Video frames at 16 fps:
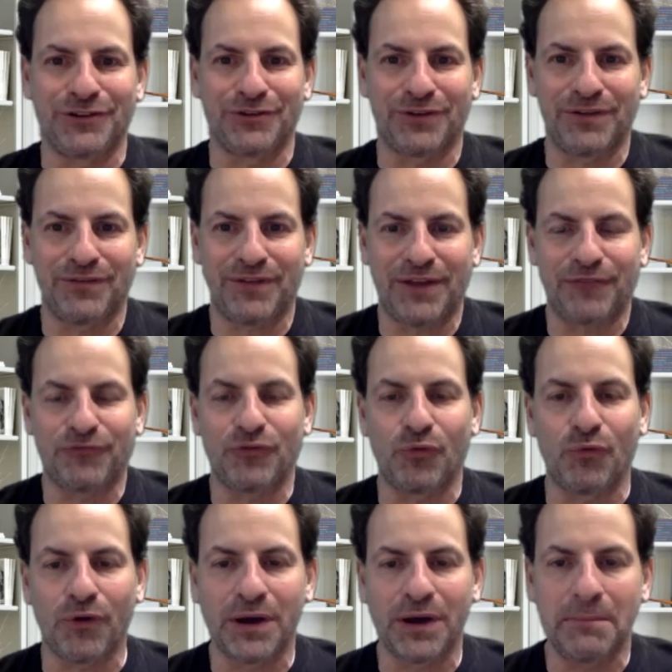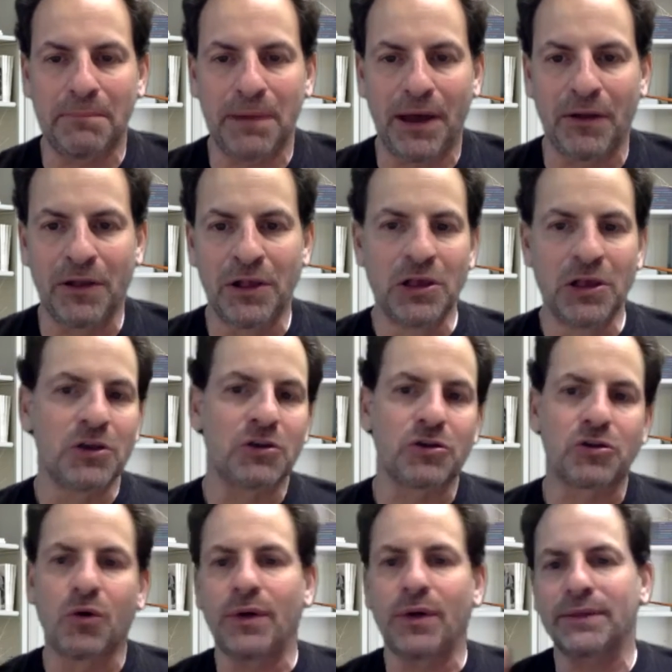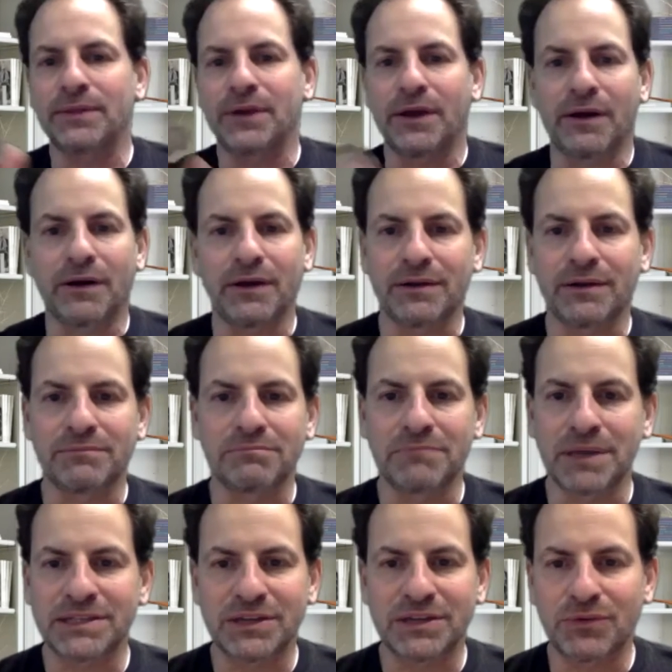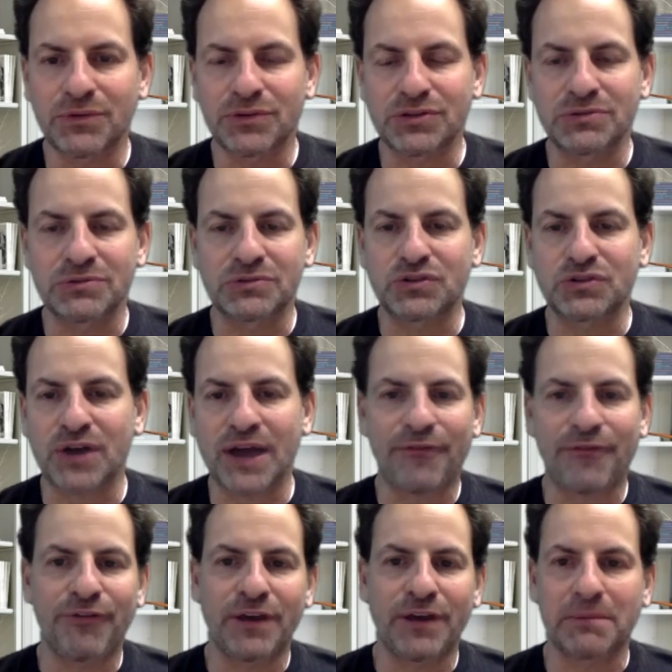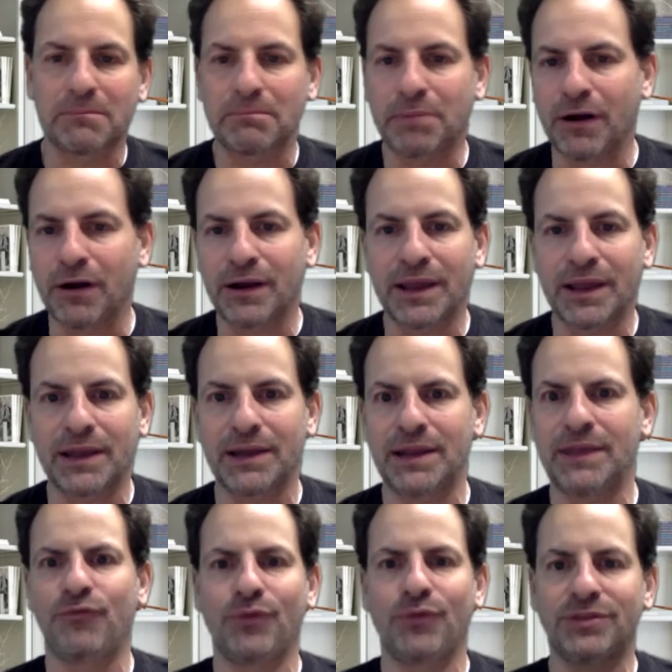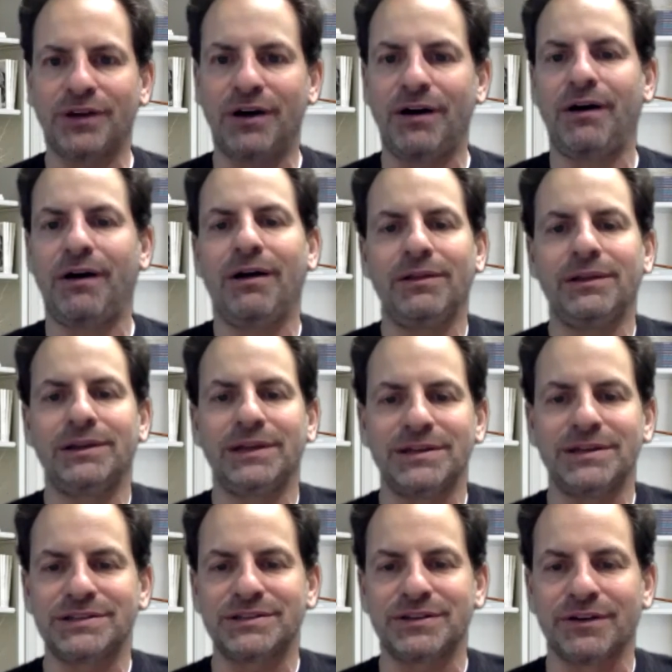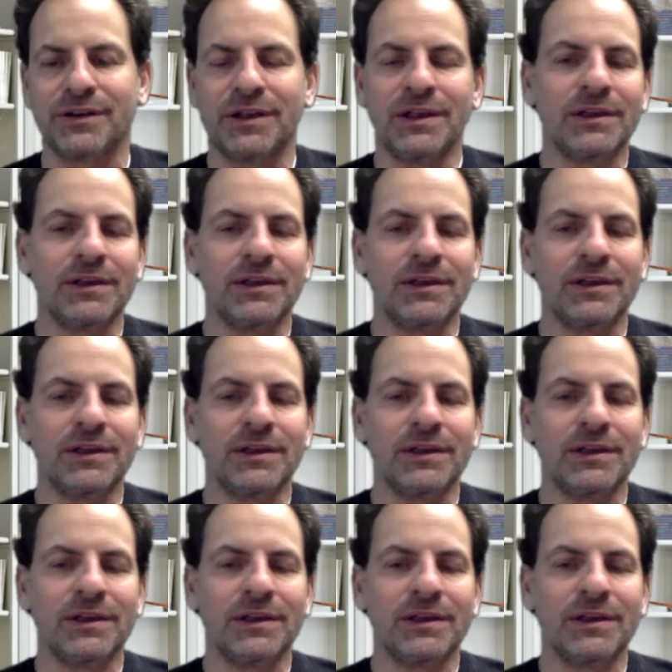You don't even have to worry about going there and messing with traffic and parking. And even with the holidays here,